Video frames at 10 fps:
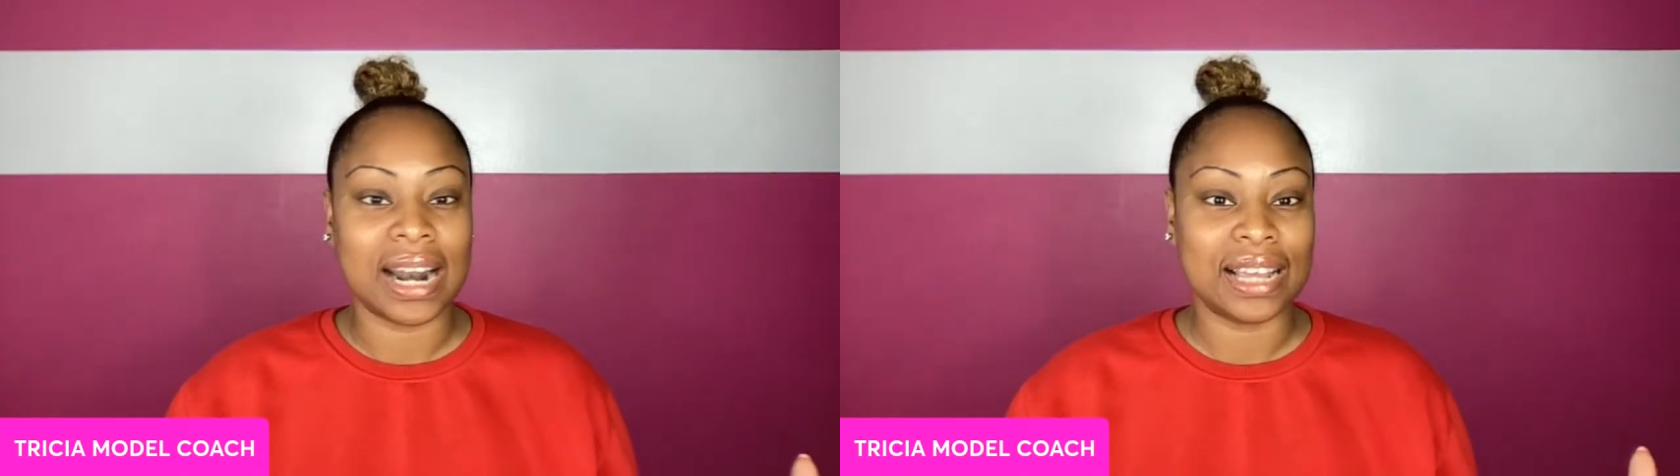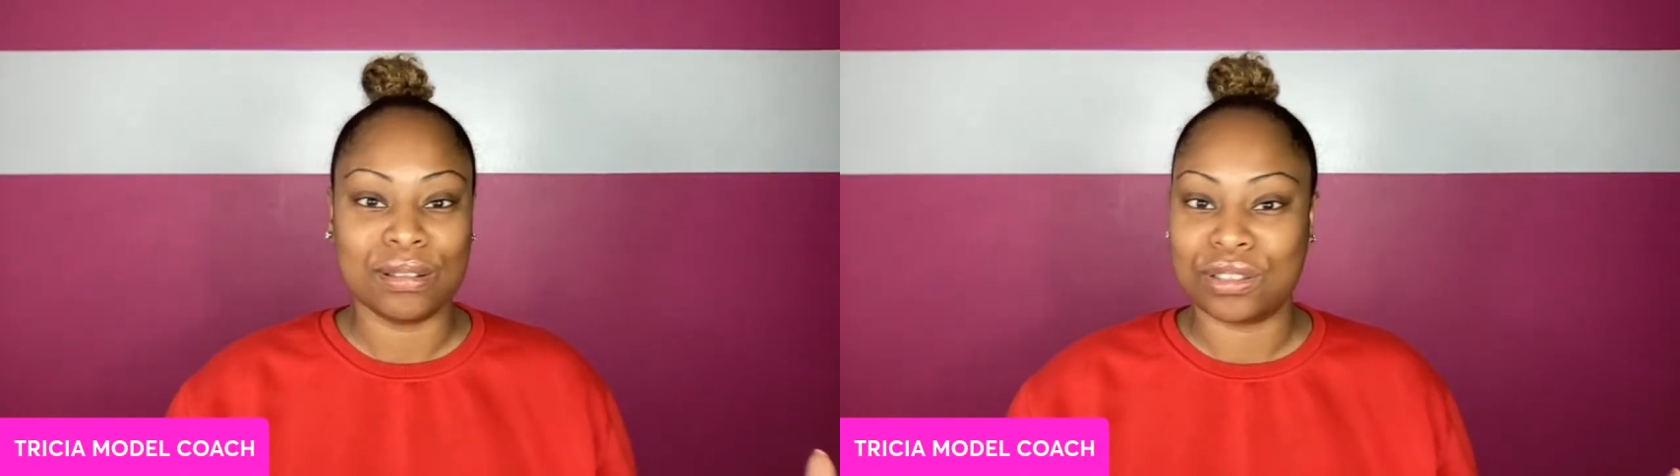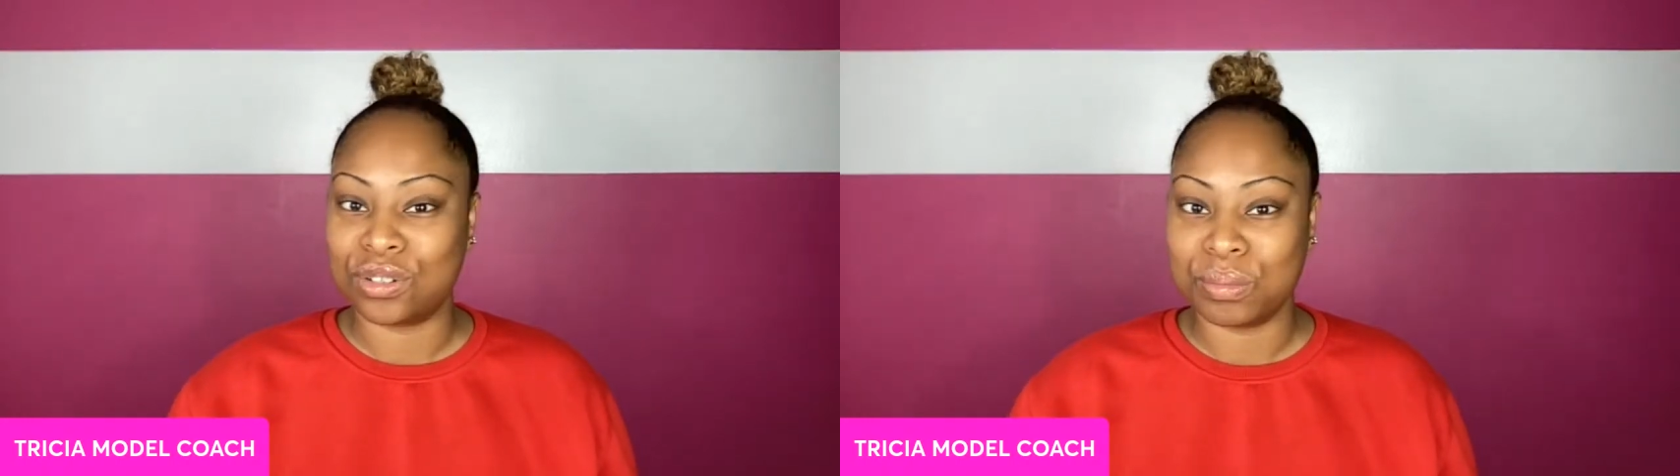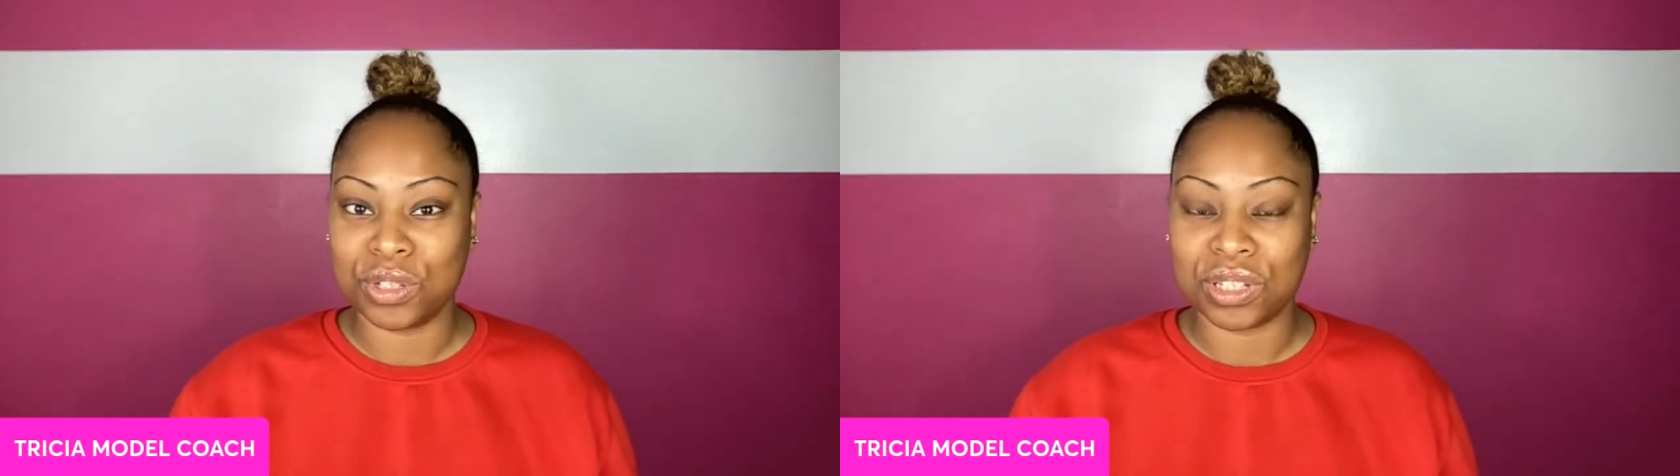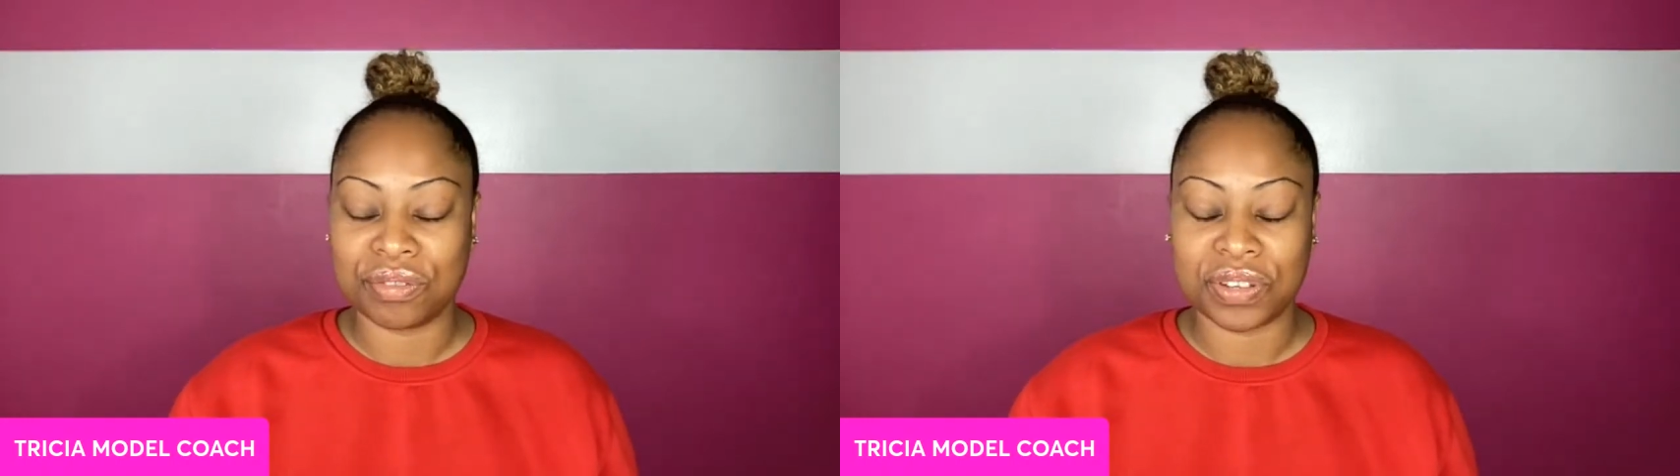I used to do
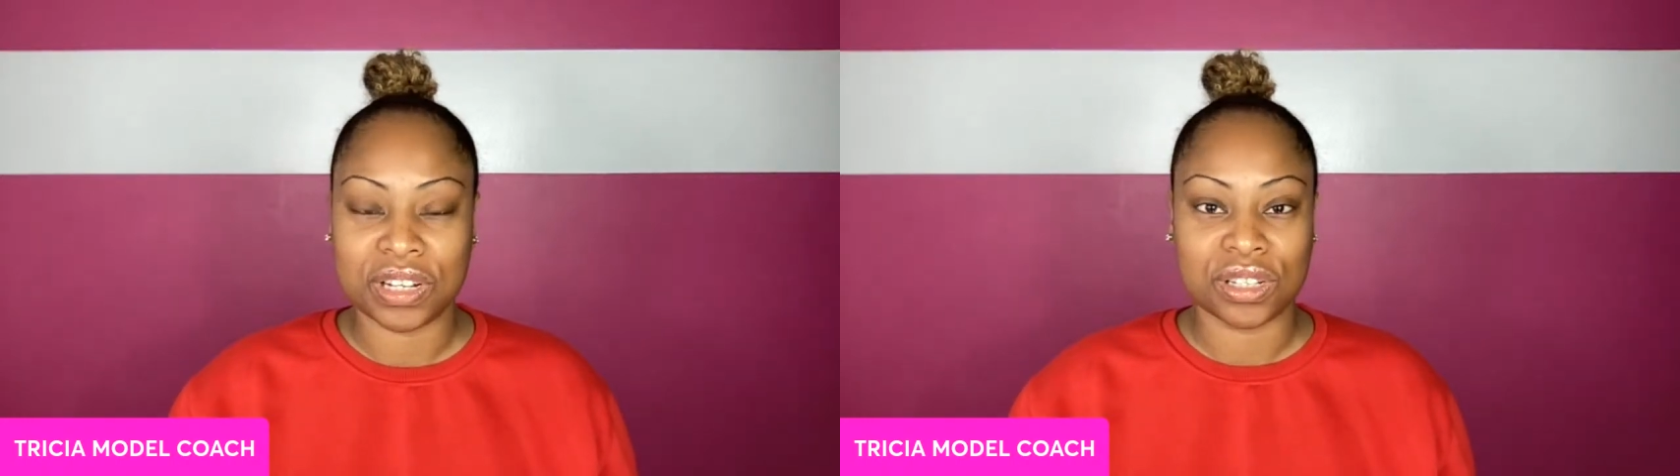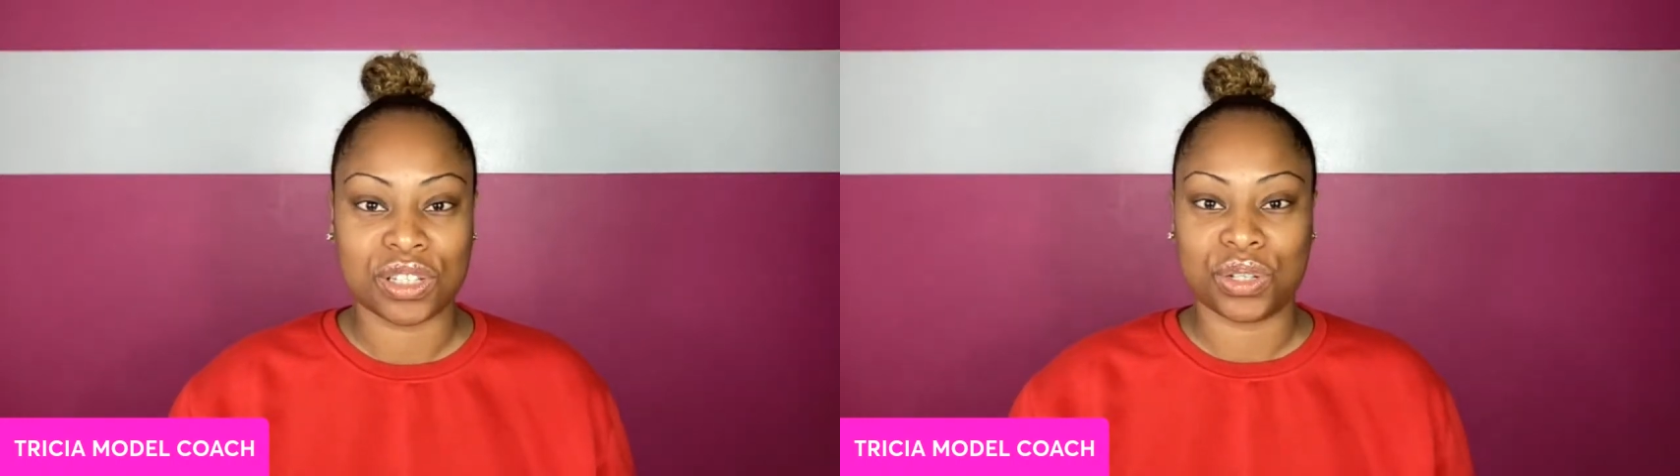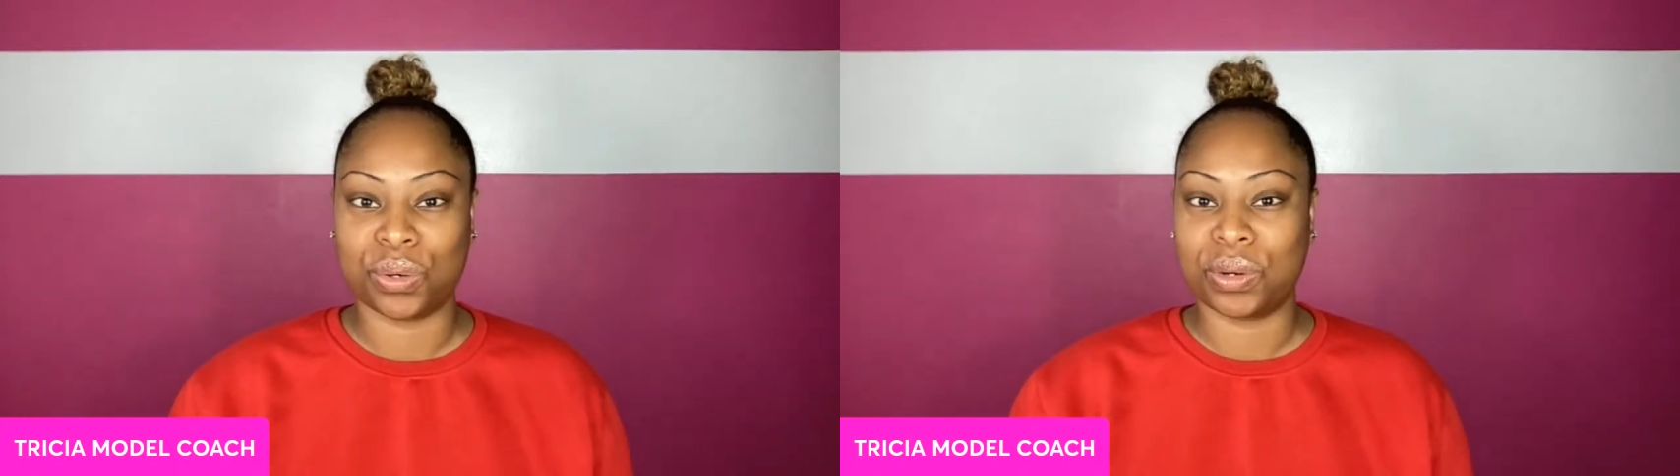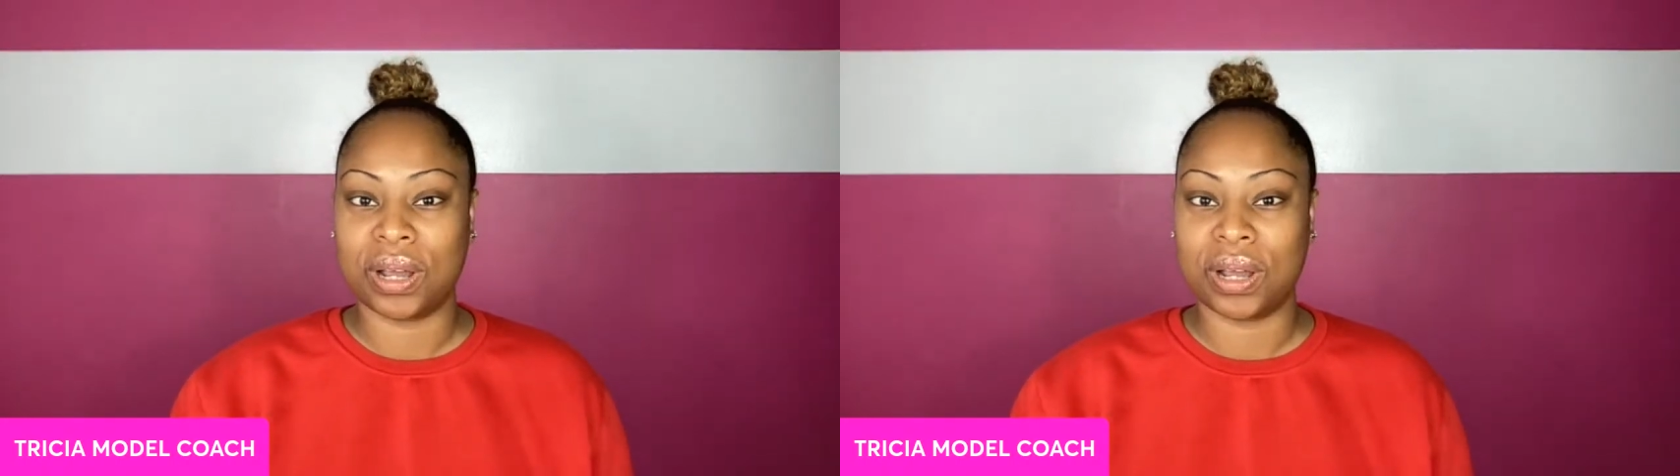music videos too.